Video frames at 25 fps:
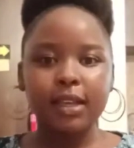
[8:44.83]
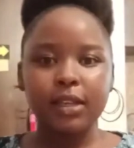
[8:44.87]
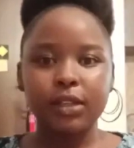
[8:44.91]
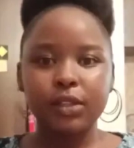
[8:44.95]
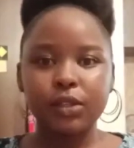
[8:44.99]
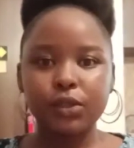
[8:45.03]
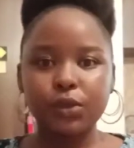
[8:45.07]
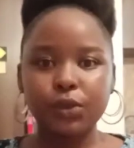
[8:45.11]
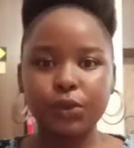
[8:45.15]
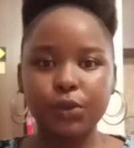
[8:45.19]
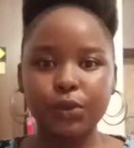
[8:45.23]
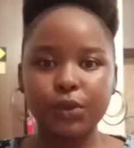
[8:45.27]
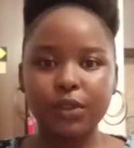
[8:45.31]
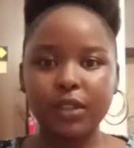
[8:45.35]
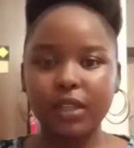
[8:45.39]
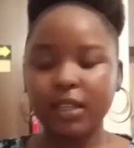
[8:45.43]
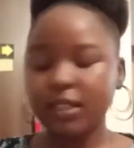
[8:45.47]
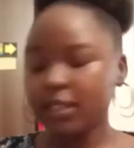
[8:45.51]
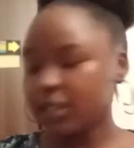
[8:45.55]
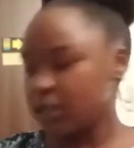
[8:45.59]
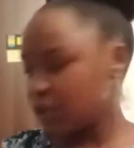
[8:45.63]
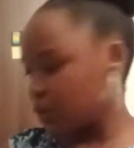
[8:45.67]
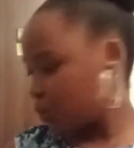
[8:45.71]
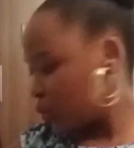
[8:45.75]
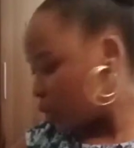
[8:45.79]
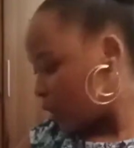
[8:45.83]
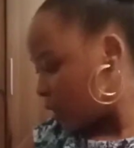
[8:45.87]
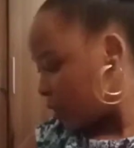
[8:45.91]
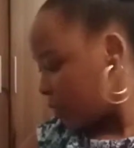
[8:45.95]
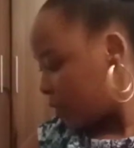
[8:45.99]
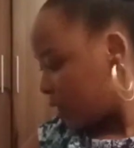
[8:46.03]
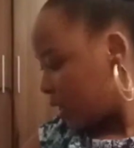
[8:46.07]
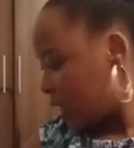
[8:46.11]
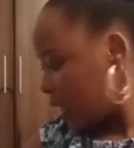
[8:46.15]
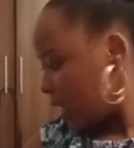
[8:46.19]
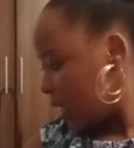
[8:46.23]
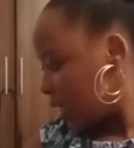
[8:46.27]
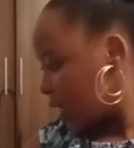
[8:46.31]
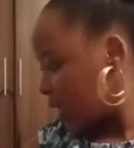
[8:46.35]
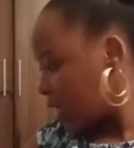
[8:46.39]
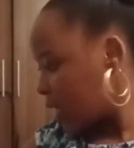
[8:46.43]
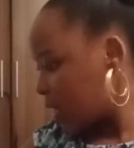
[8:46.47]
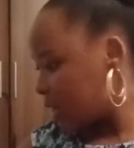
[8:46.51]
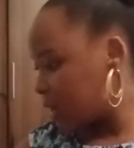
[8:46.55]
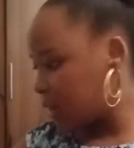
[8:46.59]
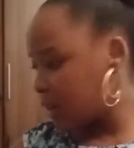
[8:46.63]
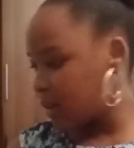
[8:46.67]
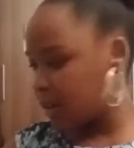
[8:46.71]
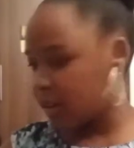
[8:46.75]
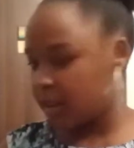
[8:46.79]
so that is who I feel like
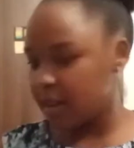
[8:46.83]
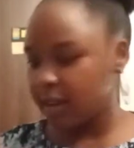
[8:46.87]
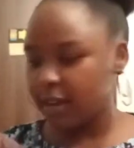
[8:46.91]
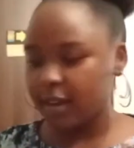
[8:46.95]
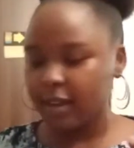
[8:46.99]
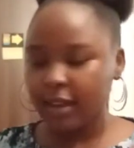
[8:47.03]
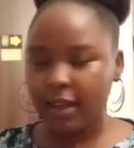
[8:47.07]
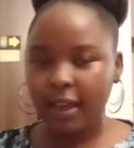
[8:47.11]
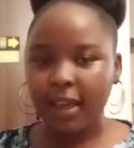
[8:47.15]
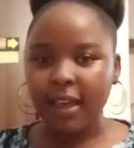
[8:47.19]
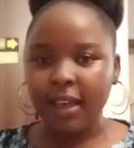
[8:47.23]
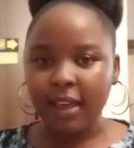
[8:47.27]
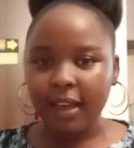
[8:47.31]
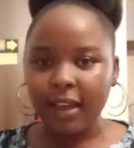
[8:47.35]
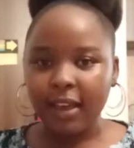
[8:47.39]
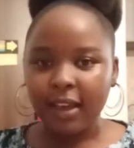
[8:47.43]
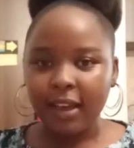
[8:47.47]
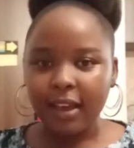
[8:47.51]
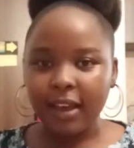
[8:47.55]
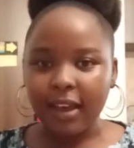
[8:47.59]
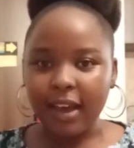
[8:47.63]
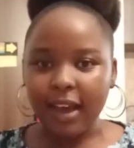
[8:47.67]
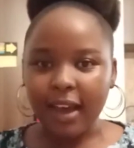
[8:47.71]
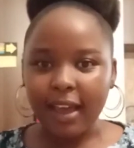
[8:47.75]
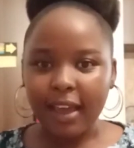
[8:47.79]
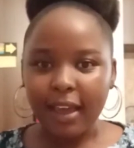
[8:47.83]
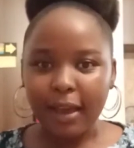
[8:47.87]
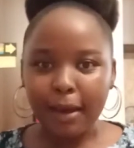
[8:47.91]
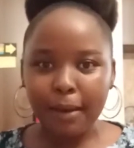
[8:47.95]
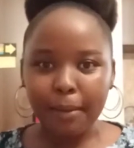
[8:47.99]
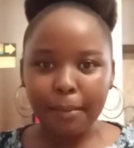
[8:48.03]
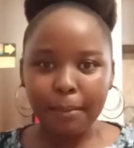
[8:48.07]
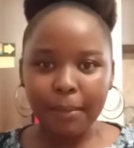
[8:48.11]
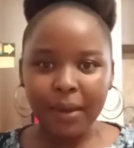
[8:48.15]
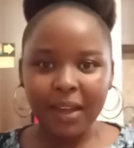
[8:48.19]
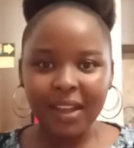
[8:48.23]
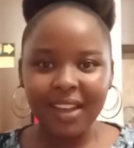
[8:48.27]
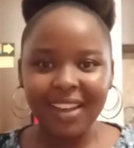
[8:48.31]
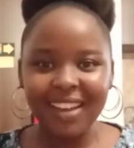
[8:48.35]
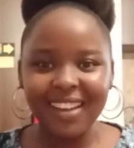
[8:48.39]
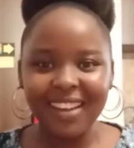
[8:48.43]
I am.